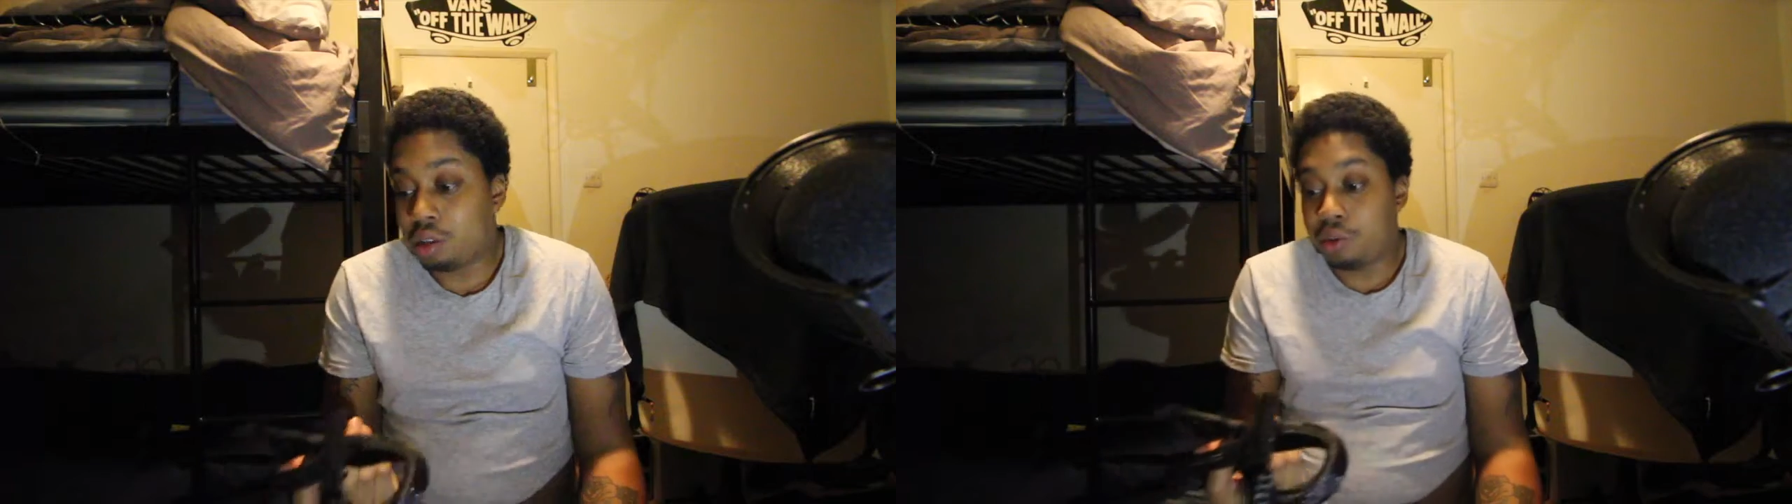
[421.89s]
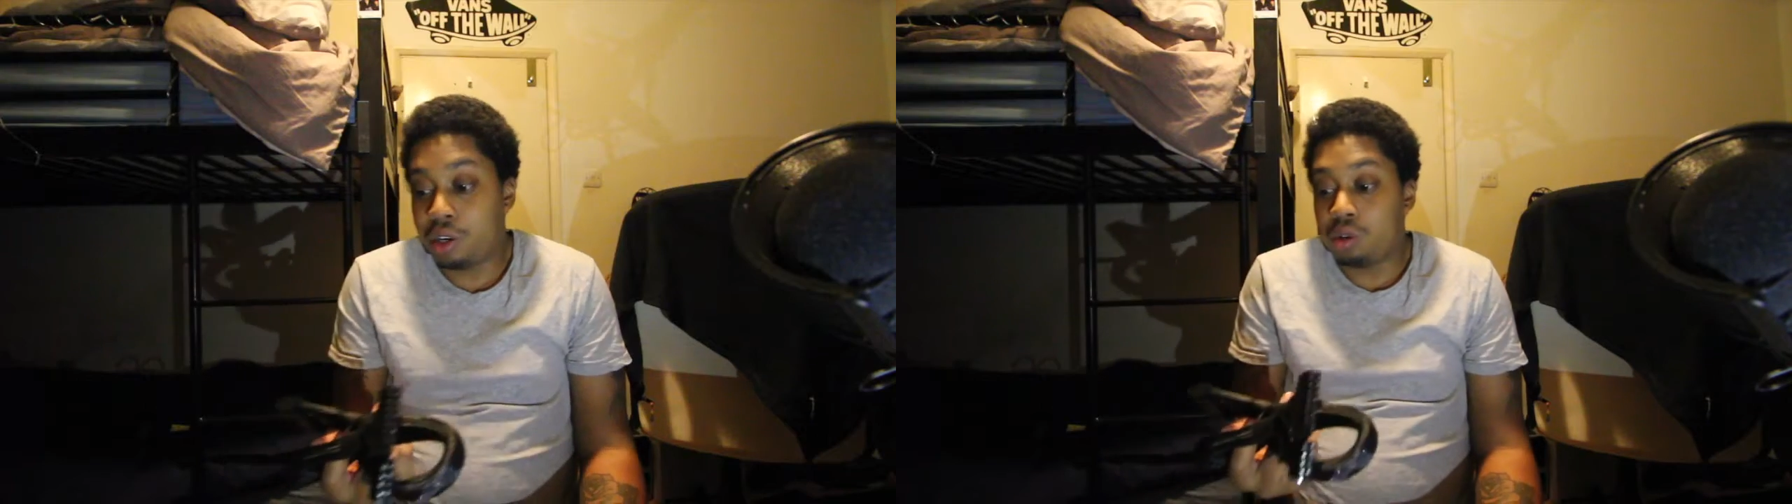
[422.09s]
that's
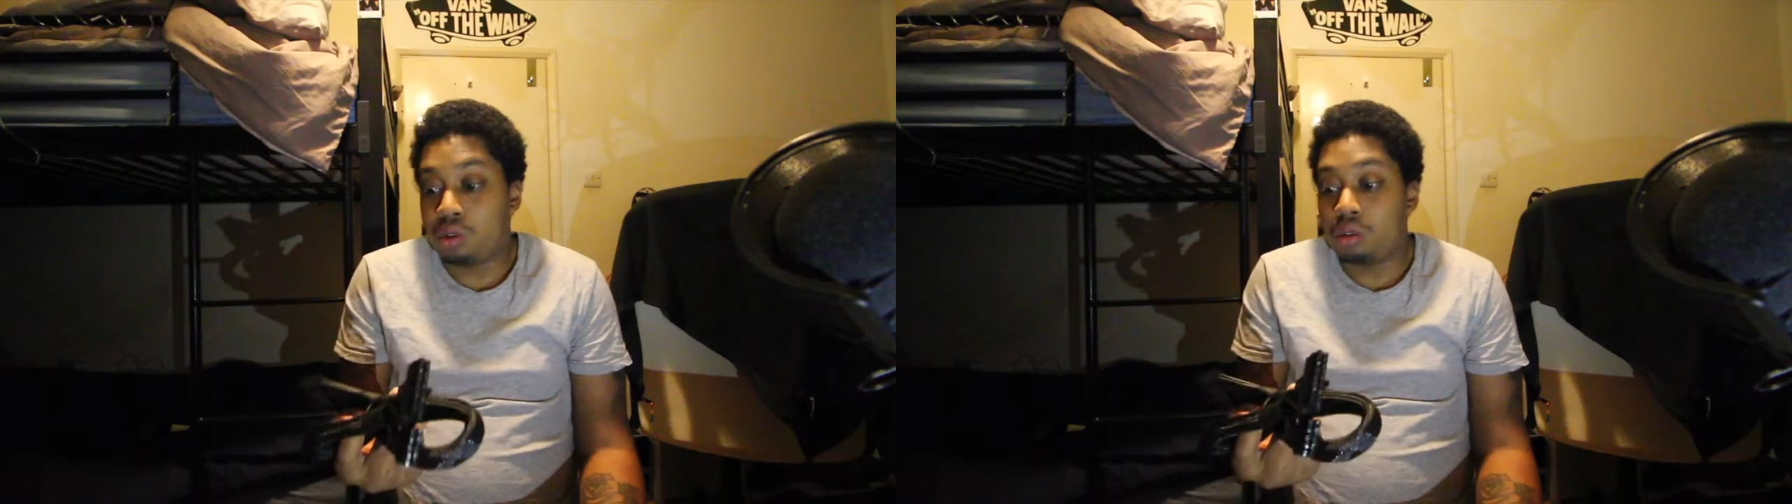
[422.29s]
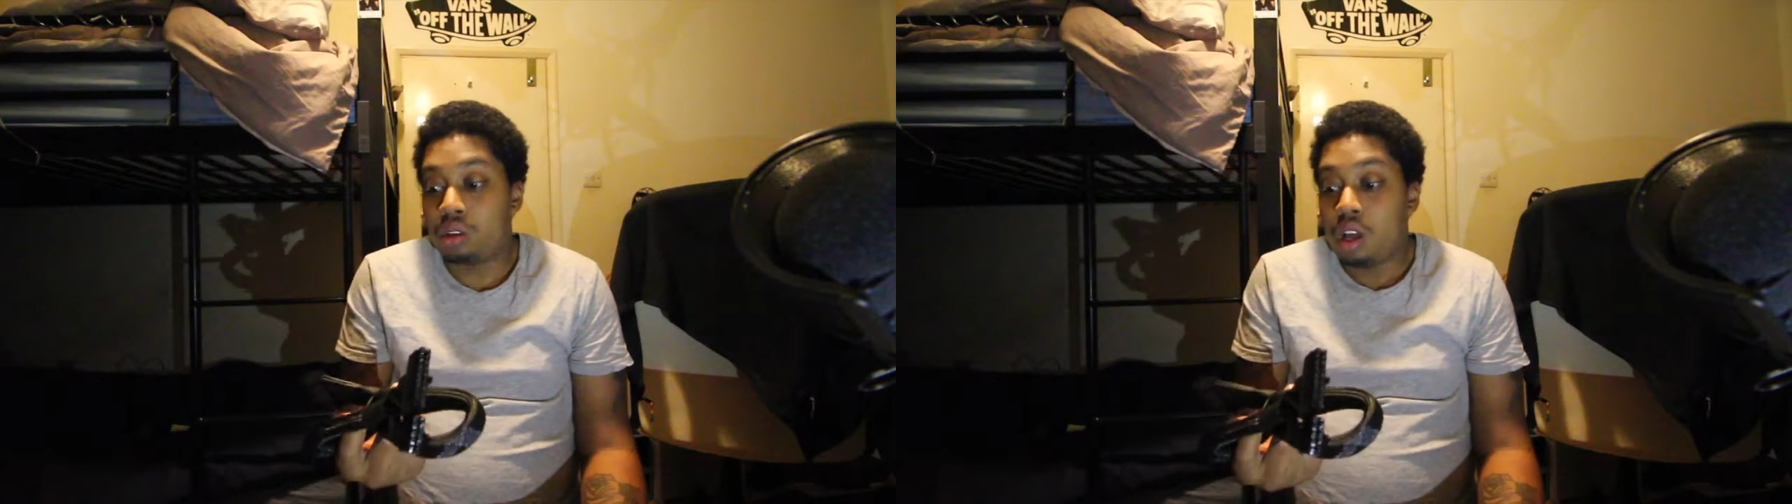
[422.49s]
pretty
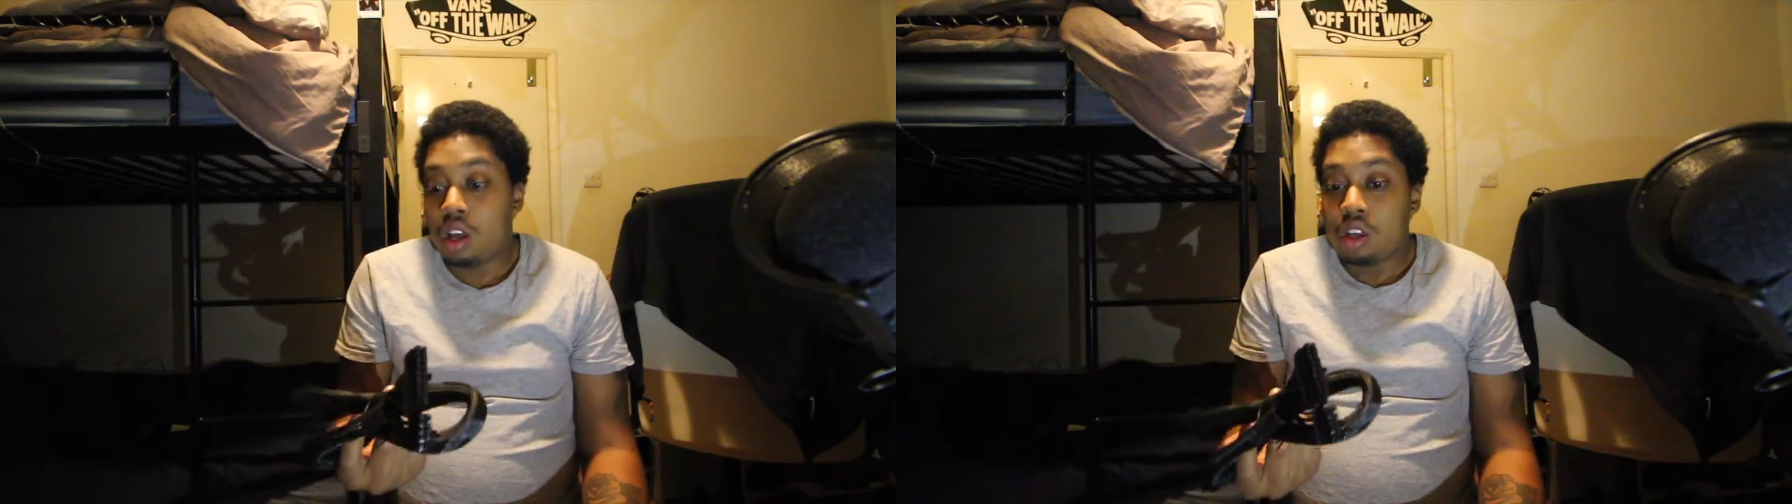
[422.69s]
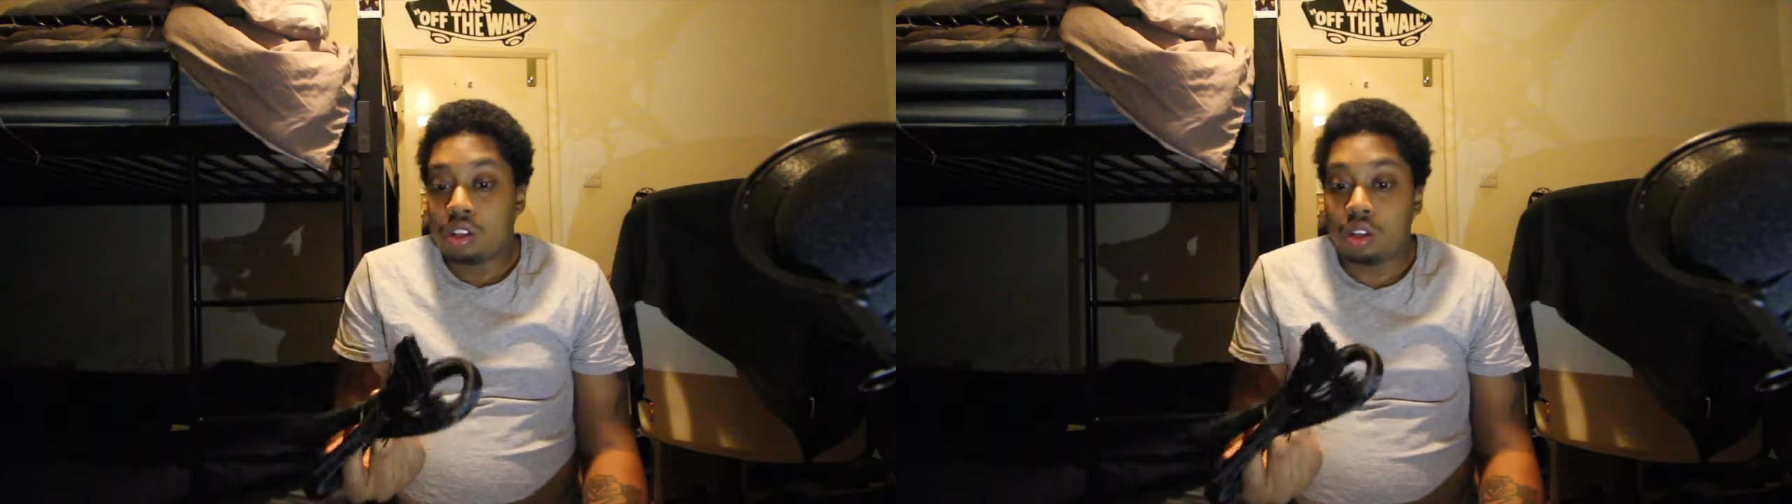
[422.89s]
cool.
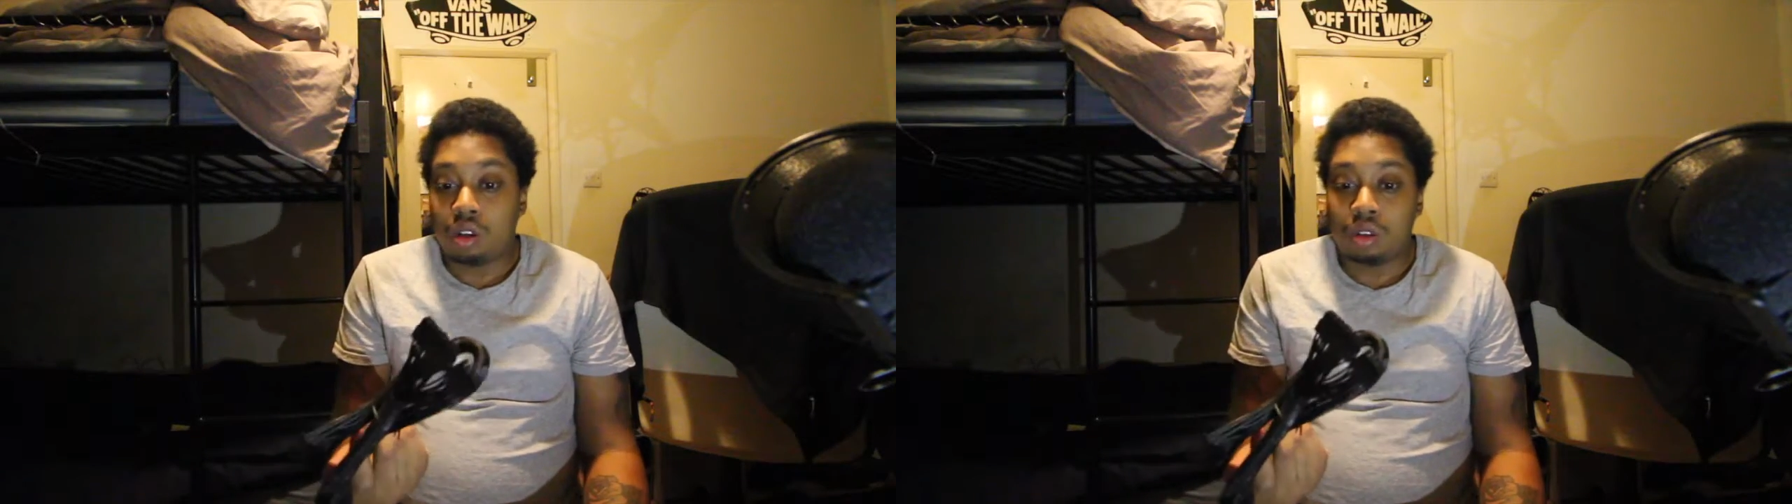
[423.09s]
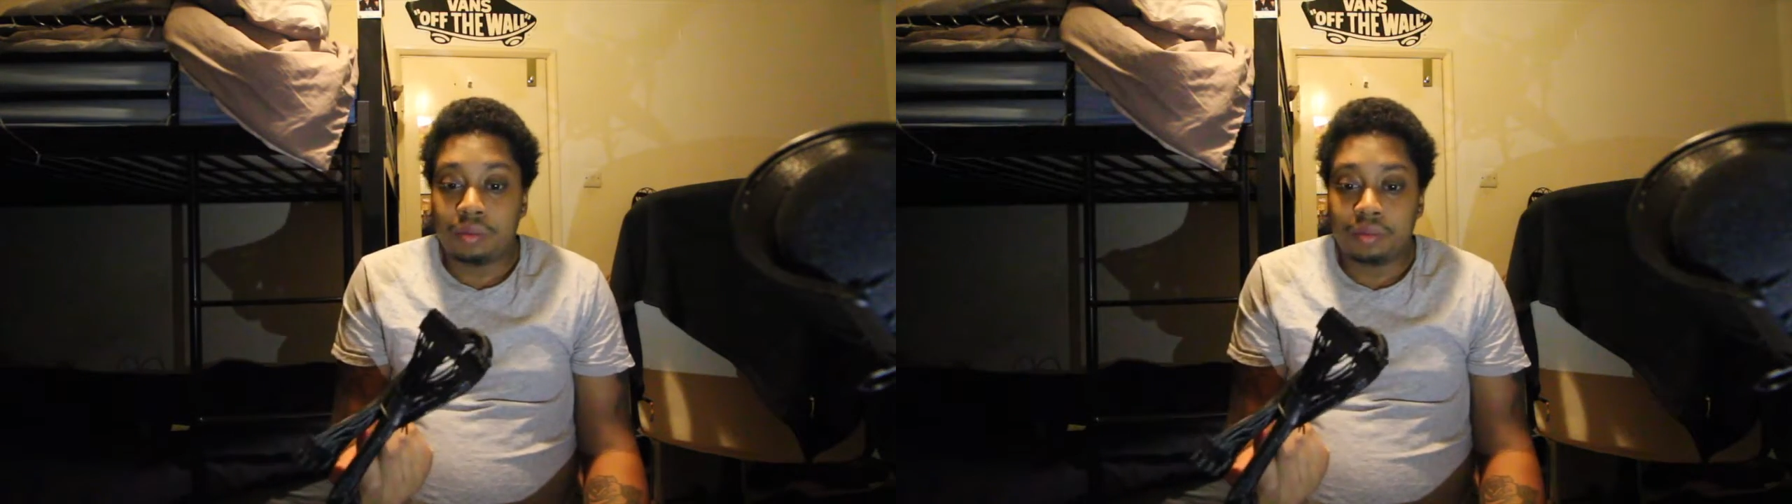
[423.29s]

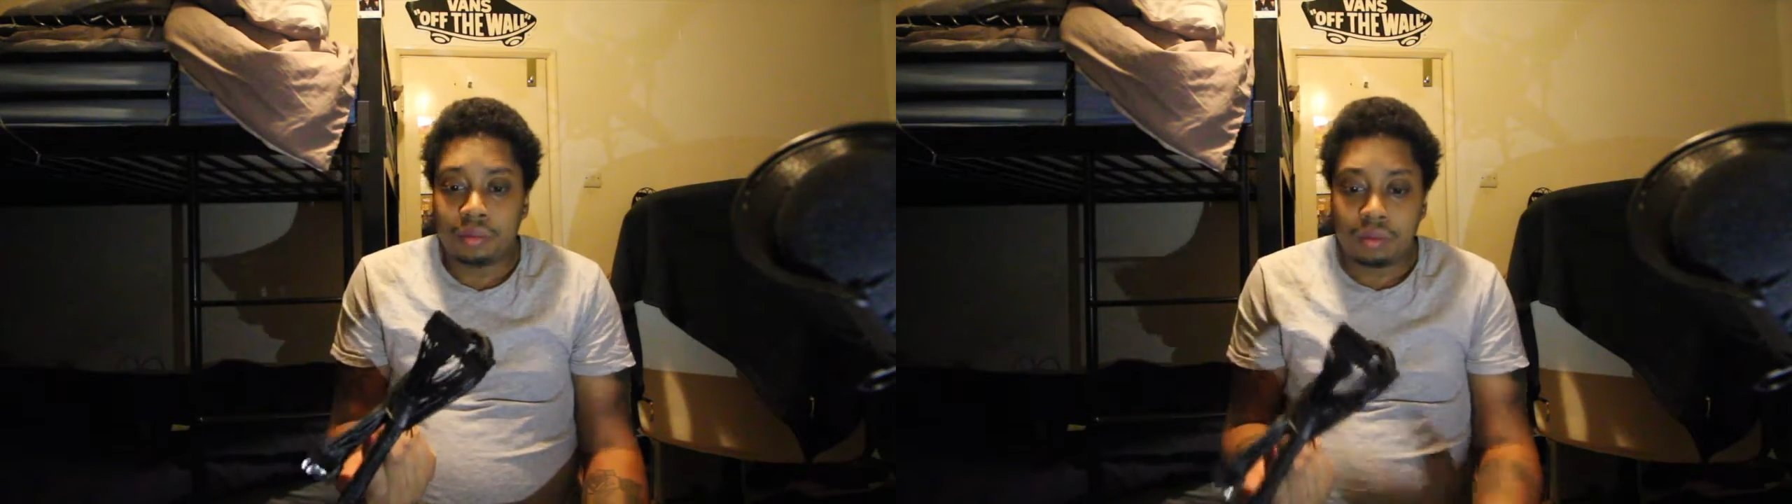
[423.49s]
So